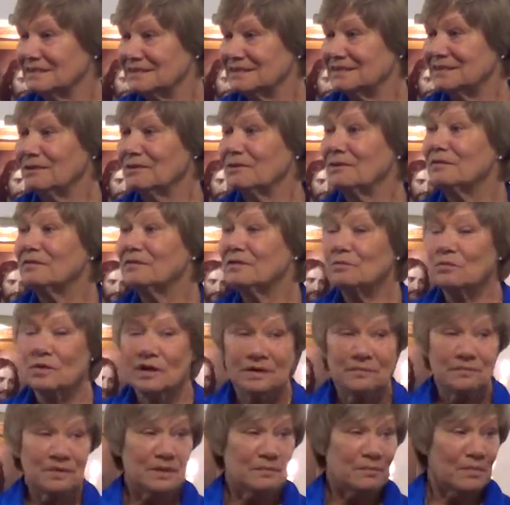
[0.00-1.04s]
So if you want
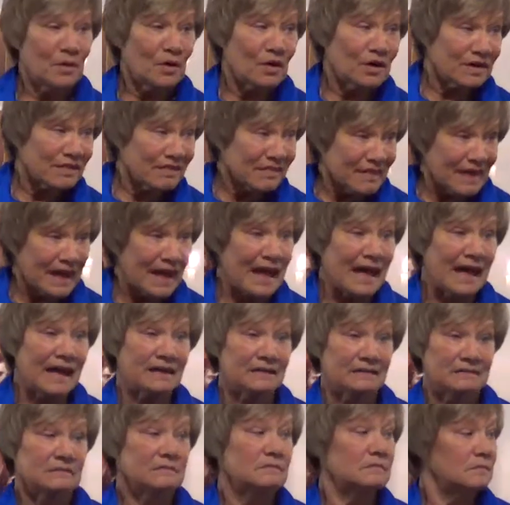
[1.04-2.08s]
to be a part of
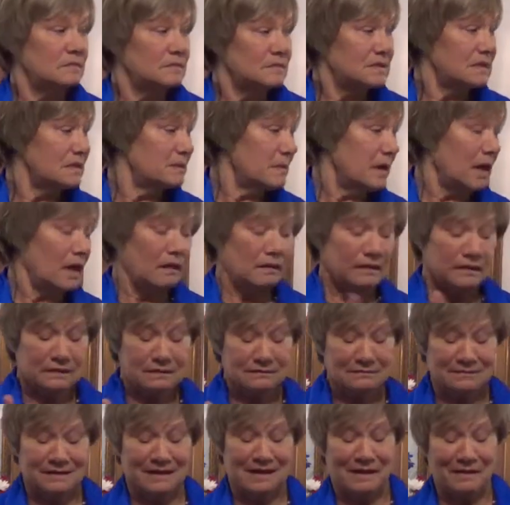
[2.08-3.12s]
that, see Molly,
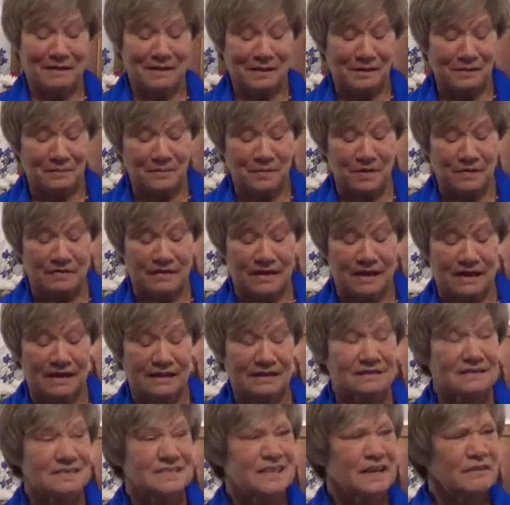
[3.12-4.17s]
and I'll help on that.
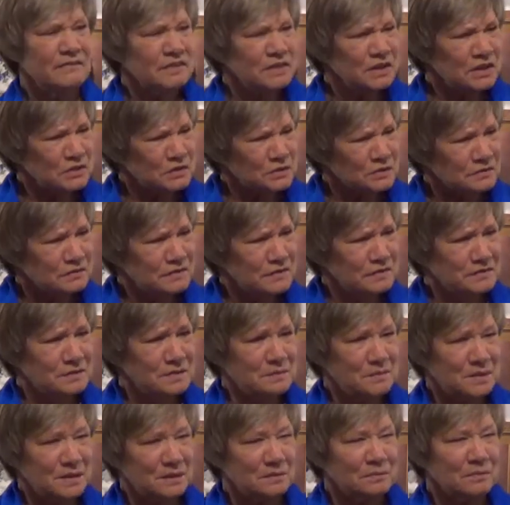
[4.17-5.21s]
750
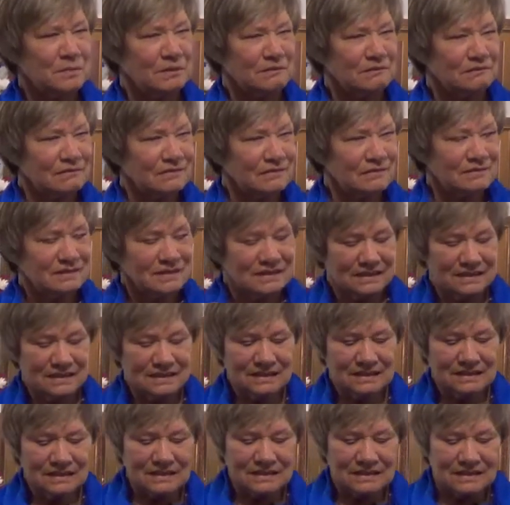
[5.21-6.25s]
people.
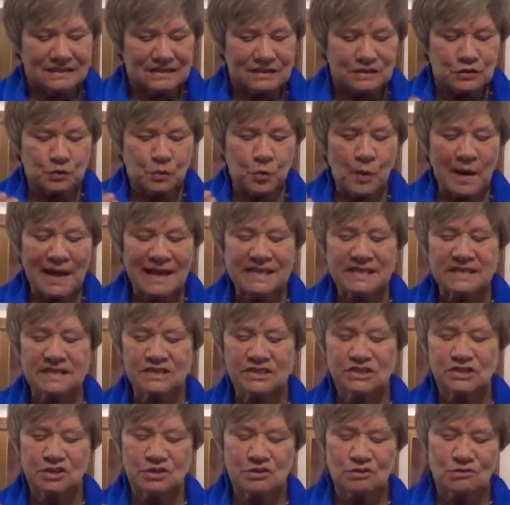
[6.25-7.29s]

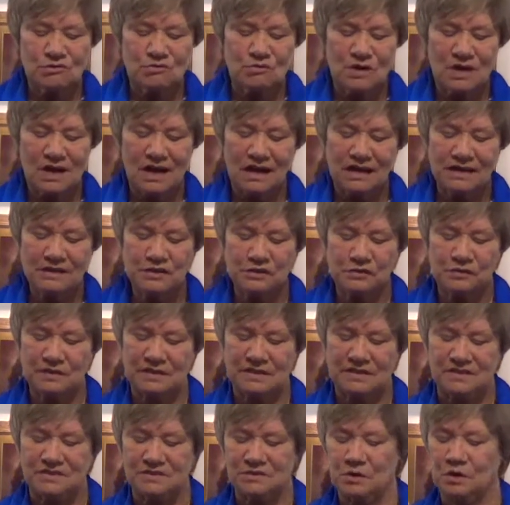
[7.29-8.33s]
22
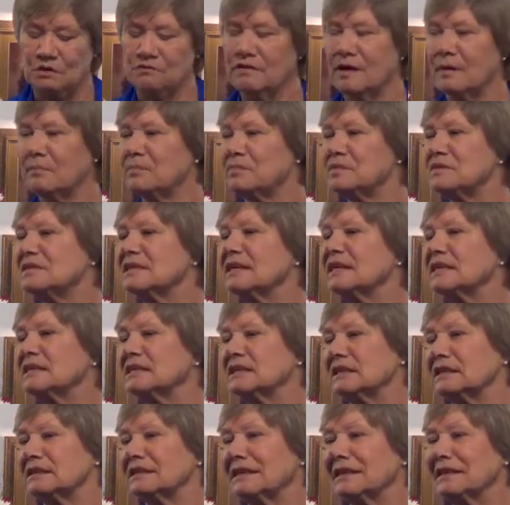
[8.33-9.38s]
countries are
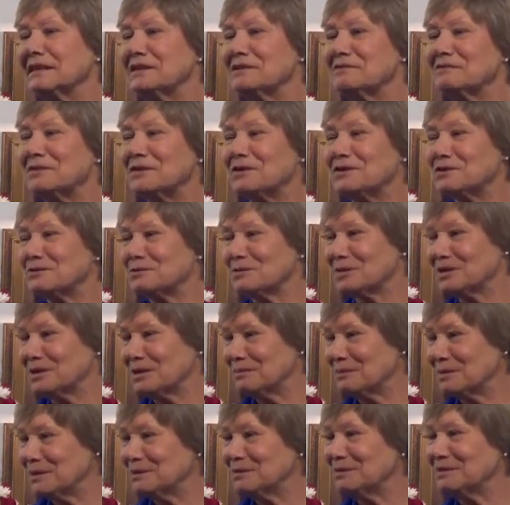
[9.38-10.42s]
represented in the virtual
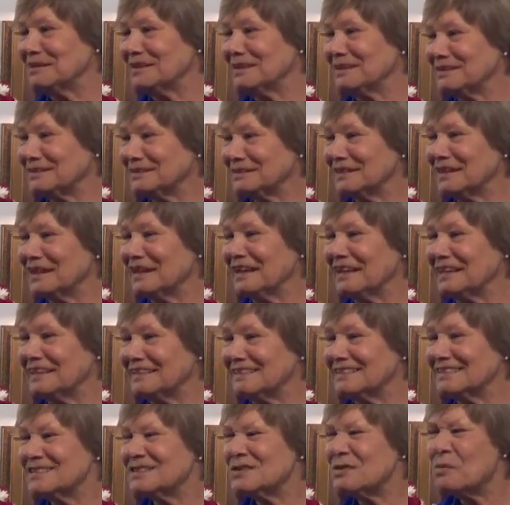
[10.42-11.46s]
community
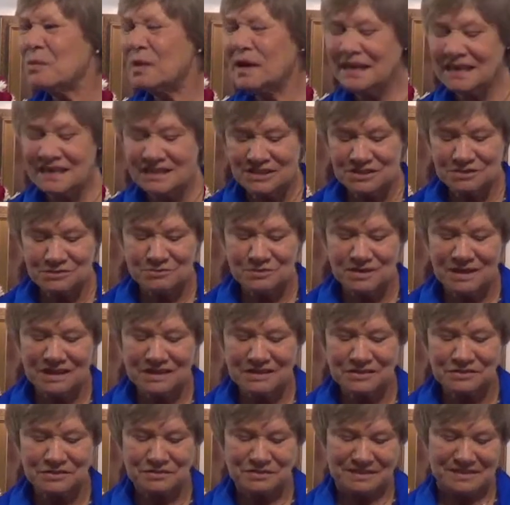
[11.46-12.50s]
online. 22
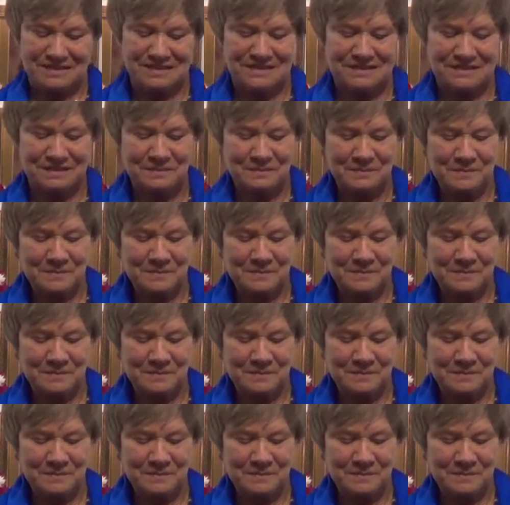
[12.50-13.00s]
countries.